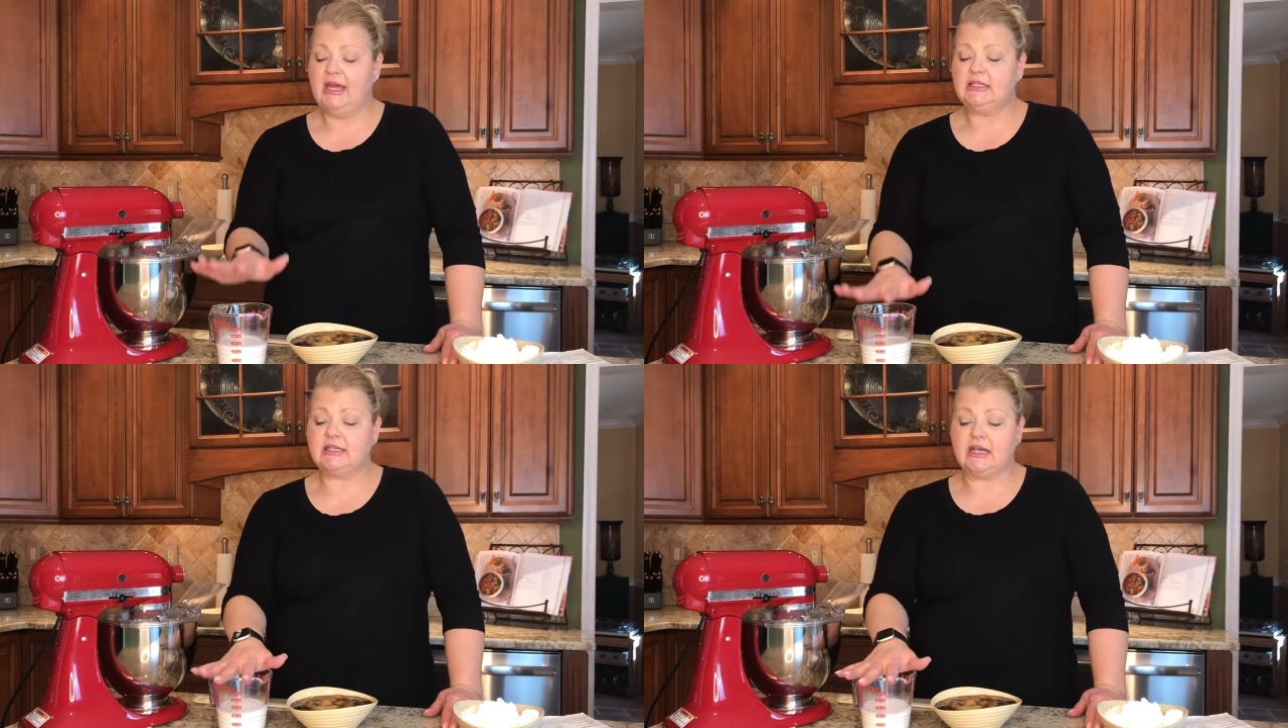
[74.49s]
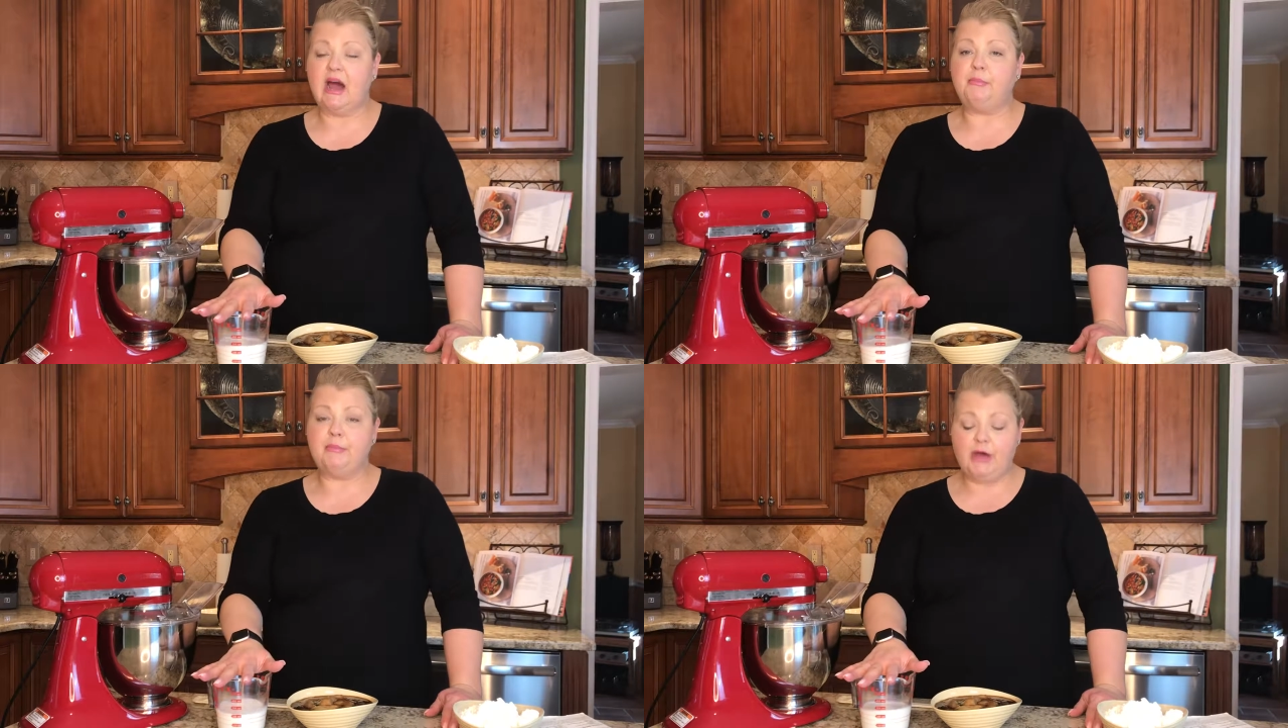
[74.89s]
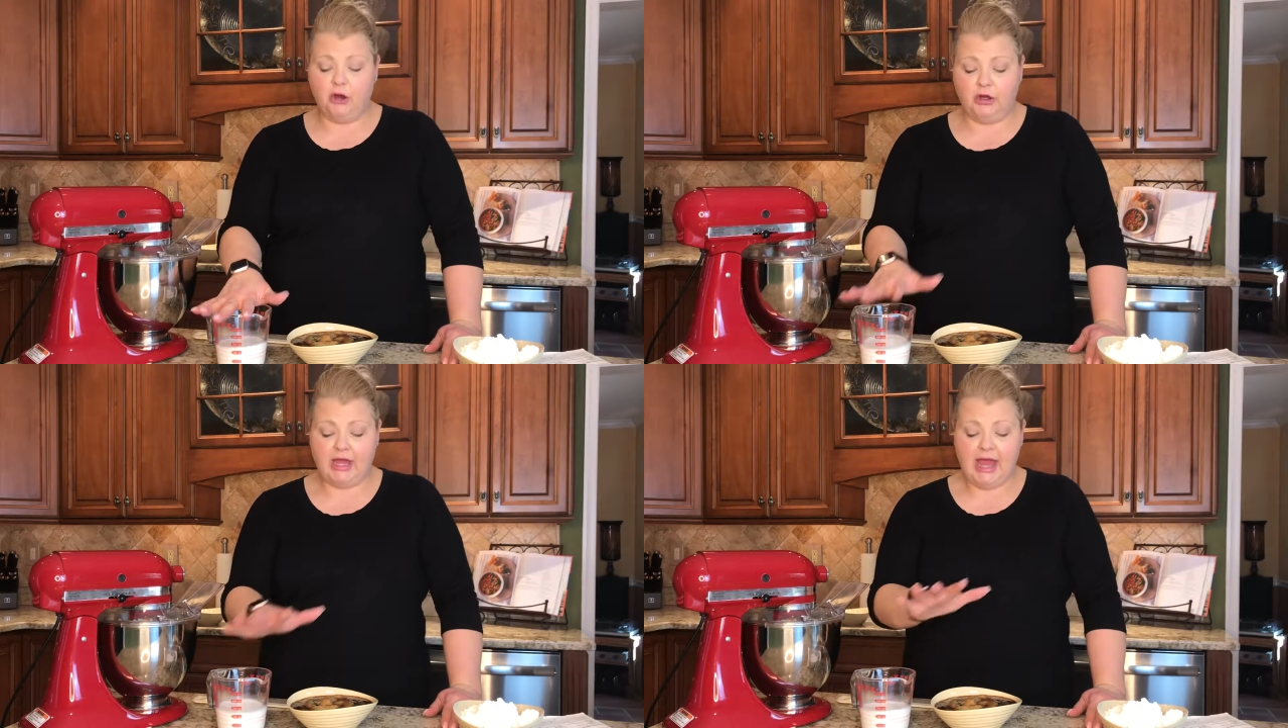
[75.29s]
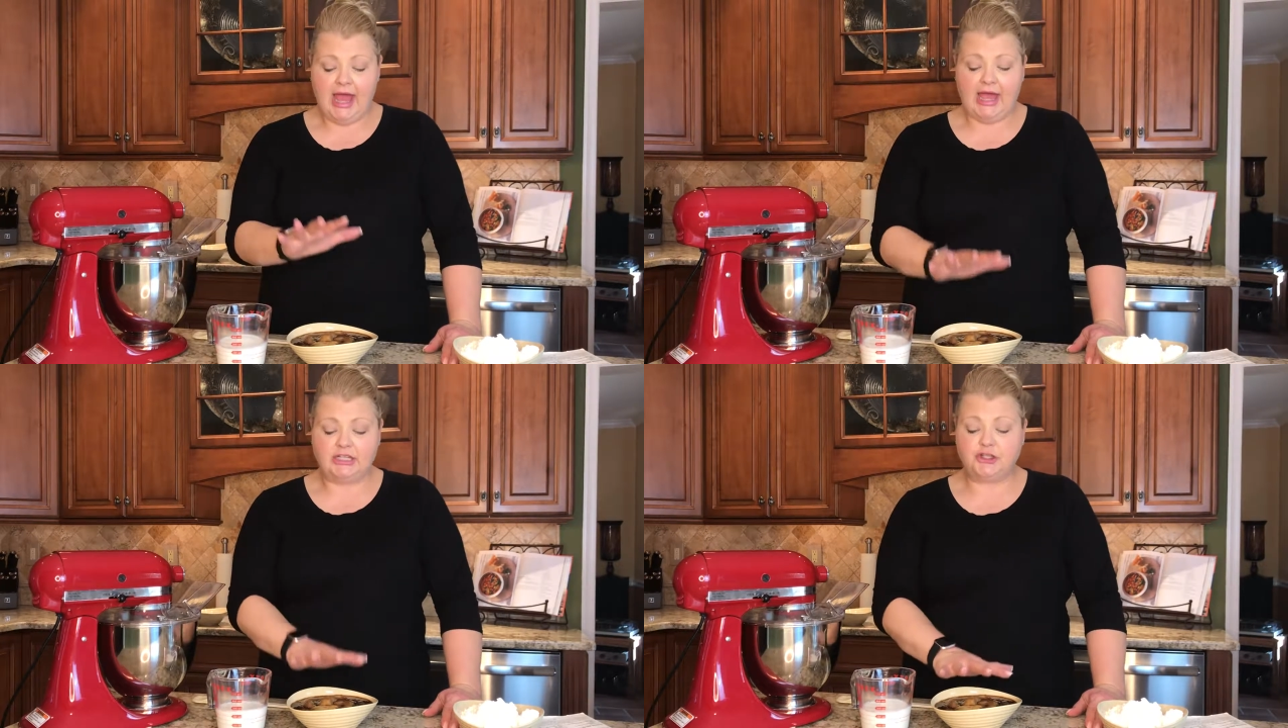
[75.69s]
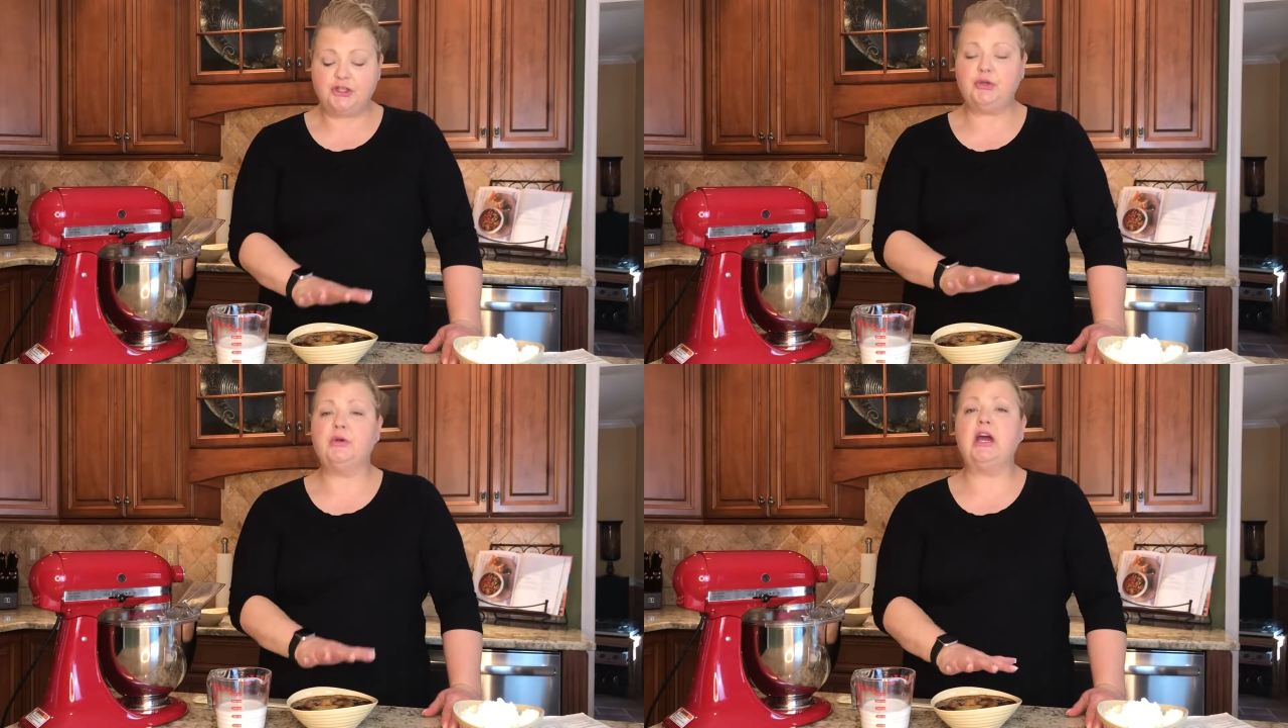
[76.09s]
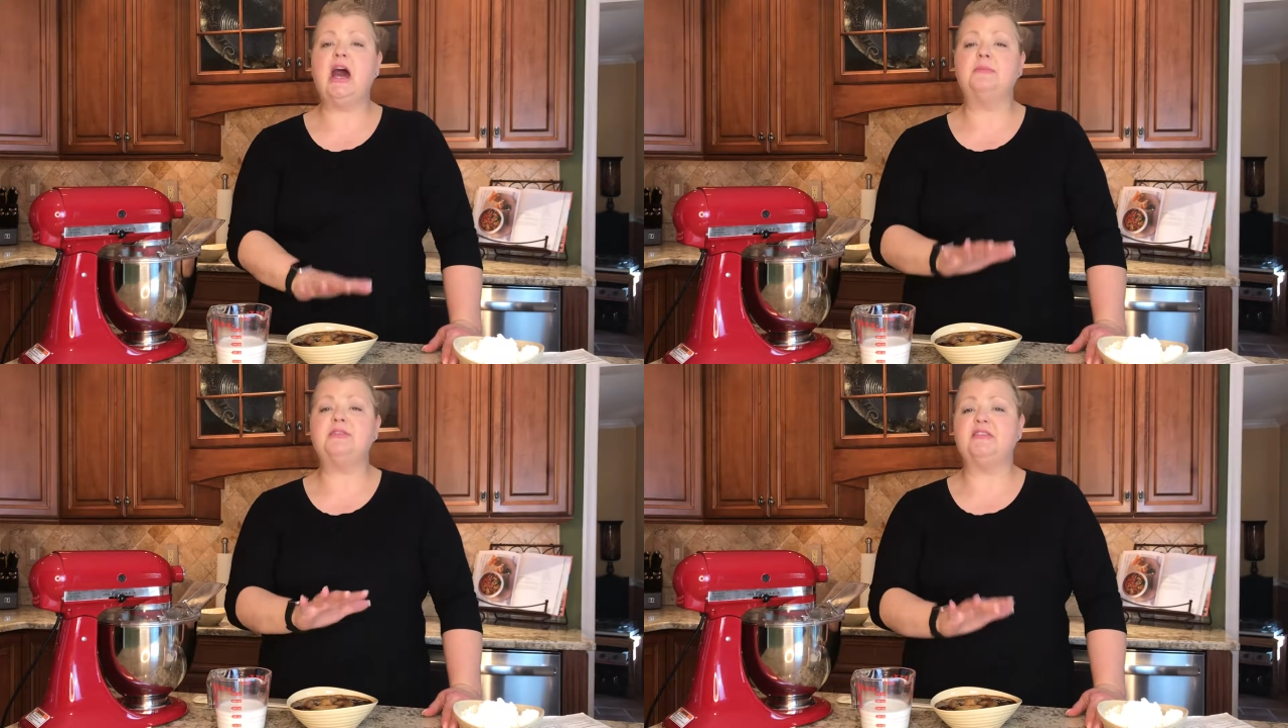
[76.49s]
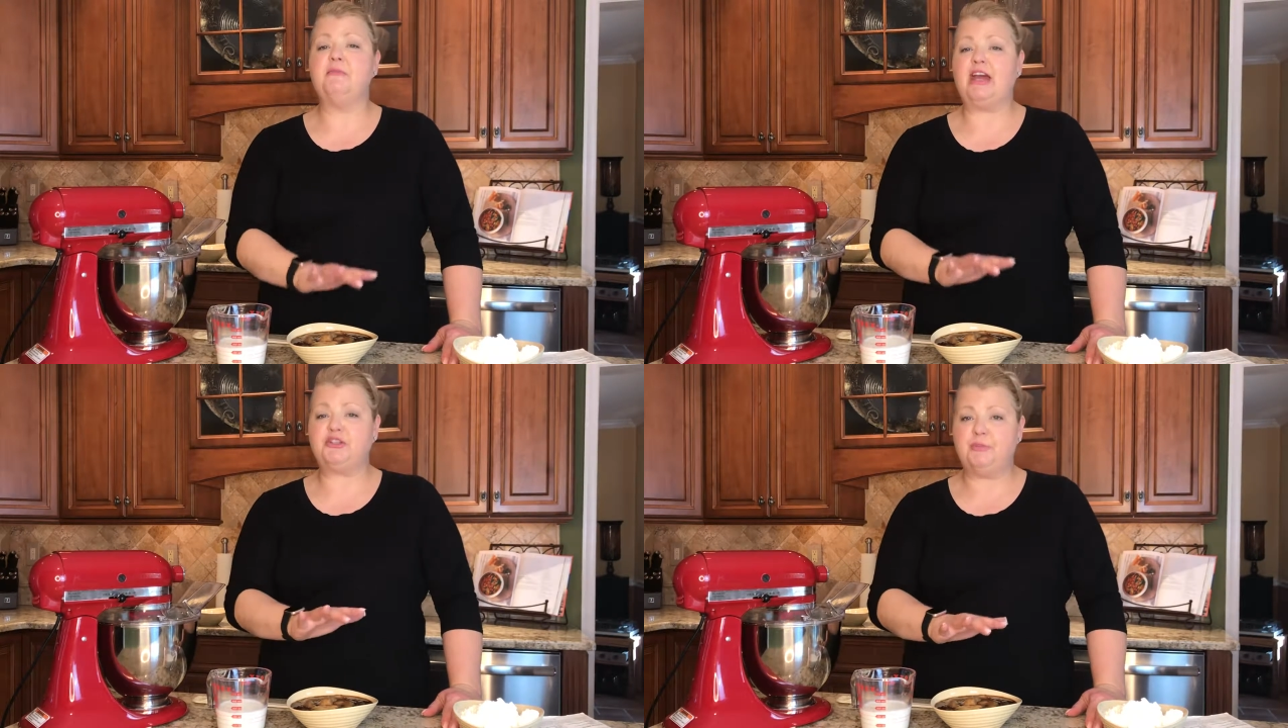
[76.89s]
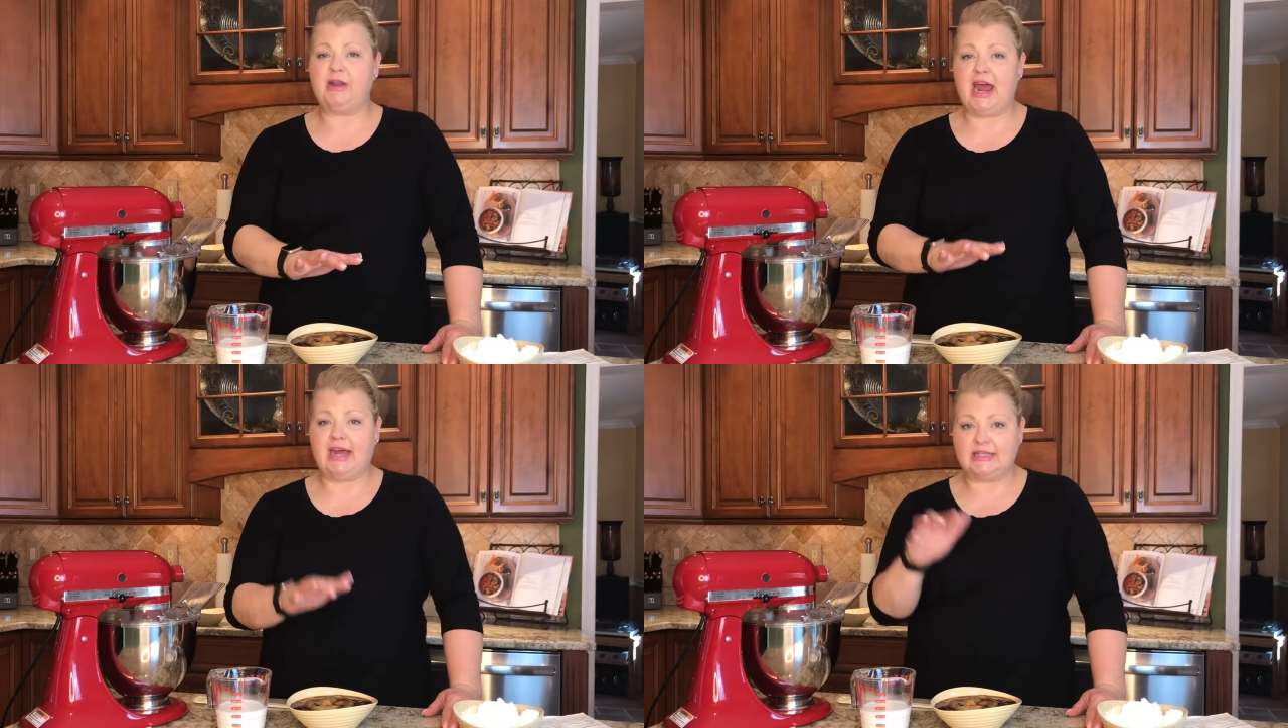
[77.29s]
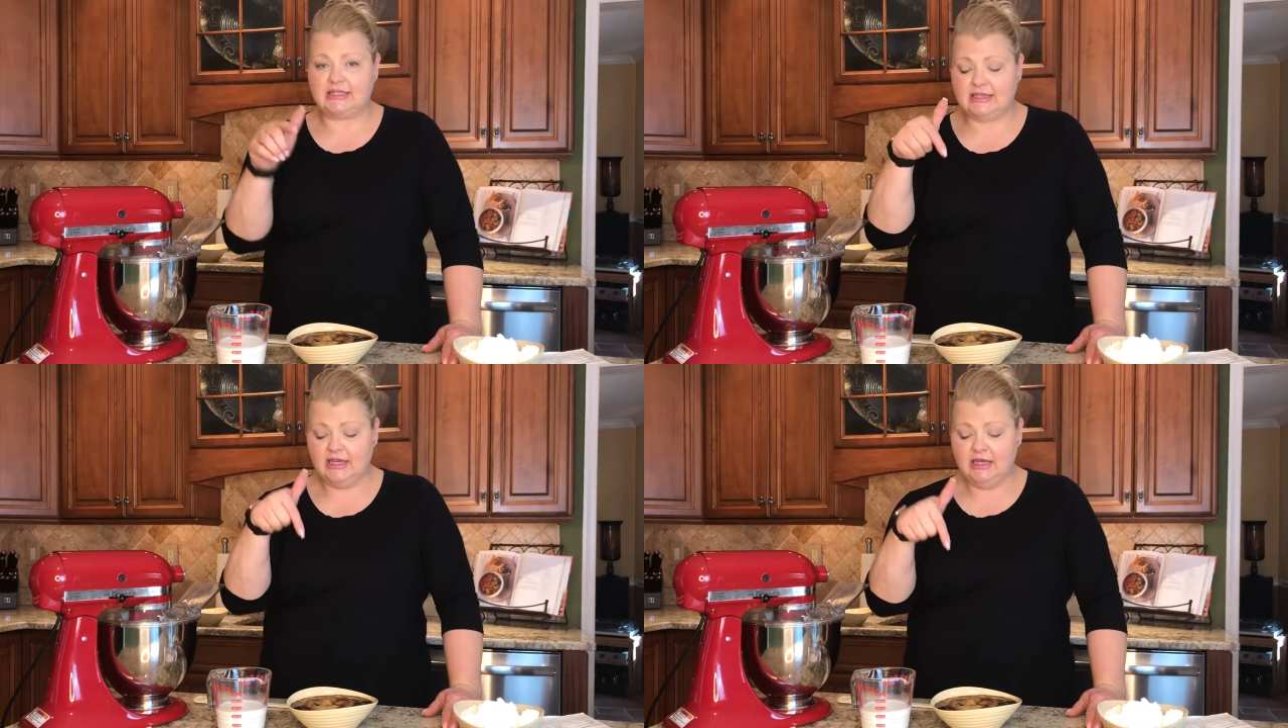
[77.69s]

it's a cup of milk and 2 cups of mashed bananas.